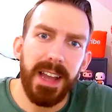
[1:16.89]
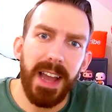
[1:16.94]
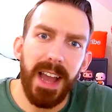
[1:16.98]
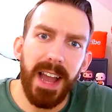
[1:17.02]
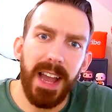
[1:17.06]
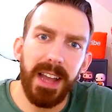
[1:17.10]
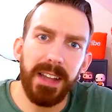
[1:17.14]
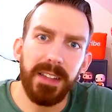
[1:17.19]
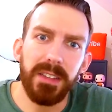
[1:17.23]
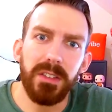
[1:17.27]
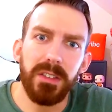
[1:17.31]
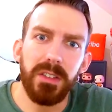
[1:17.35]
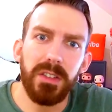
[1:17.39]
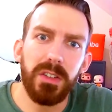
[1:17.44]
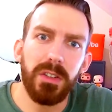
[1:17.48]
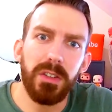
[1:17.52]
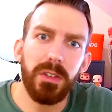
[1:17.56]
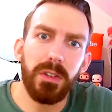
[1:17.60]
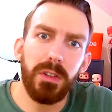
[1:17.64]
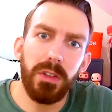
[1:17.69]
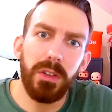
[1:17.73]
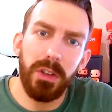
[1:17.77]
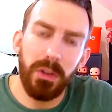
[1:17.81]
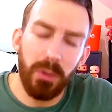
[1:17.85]
And
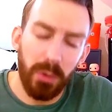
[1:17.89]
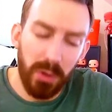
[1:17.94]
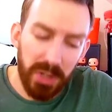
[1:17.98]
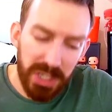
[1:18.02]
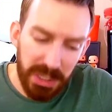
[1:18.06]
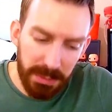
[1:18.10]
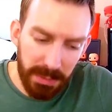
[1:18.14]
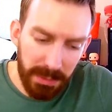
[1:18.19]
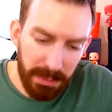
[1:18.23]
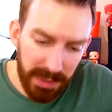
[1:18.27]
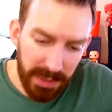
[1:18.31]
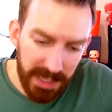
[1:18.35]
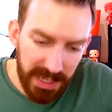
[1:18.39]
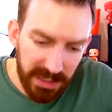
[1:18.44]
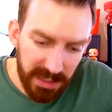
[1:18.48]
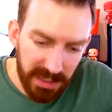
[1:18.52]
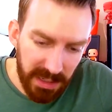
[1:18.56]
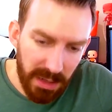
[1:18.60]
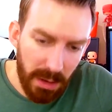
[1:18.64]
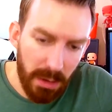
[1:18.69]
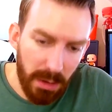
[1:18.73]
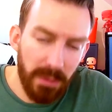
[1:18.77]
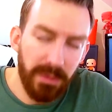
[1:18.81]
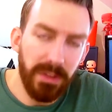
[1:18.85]
you'll also be pleased to
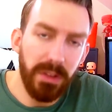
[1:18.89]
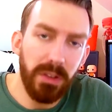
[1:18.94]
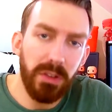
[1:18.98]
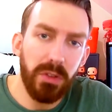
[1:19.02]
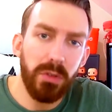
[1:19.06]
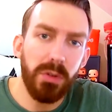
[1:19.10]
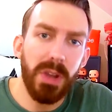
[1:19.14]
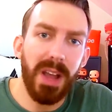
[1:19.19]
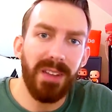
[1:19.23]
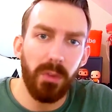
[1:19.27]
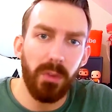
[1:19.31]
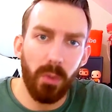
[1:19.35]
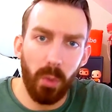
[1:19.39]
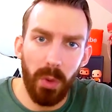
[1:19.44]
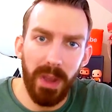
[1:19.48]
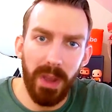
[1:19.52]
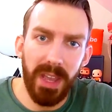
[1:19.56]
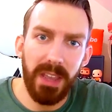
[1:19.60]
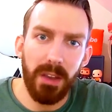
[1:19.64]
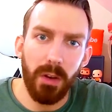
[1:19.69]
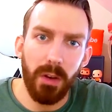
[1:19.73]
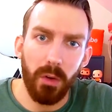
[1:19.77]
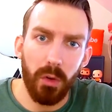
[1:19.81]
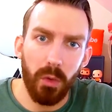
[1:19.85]
know if you do have a
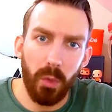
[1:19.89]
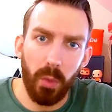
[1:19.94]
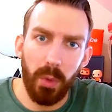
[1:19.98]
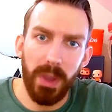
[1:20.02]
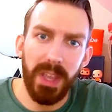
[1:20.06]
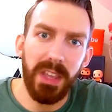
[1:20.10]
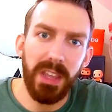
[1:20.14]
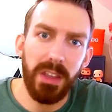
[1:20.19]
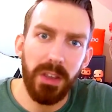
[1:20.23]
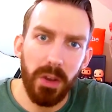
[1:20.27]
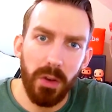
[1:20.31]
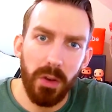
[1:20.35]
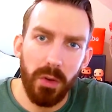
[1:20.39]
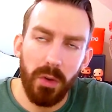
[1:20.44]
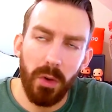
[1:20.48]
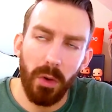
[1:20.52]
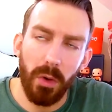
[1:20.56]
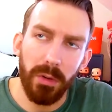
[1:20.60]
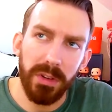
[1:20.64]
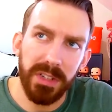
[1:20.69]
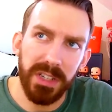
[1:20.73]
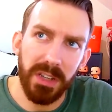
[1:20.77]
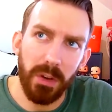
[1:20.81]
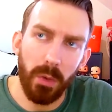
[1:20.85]
Wii or a Wii U,
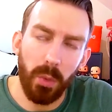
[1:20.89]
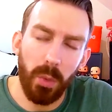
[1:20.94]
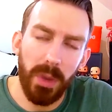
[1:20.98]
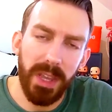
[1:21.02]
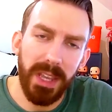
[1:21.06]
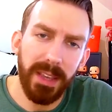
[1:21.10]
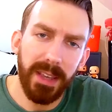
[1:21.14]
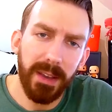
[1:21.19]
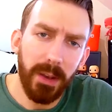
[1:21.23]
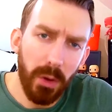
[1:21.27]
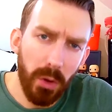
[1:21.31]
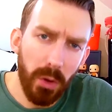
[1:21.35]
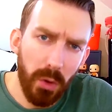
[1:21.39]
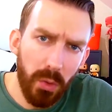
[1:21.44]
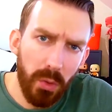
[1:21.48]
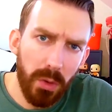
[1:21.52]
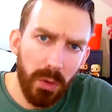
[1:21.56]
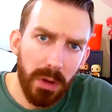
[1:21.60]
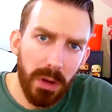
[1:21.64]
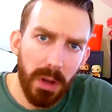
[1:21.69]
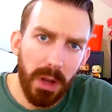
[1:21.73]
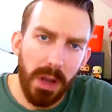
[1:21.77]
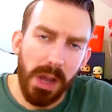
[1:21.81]
or is it a Wii U?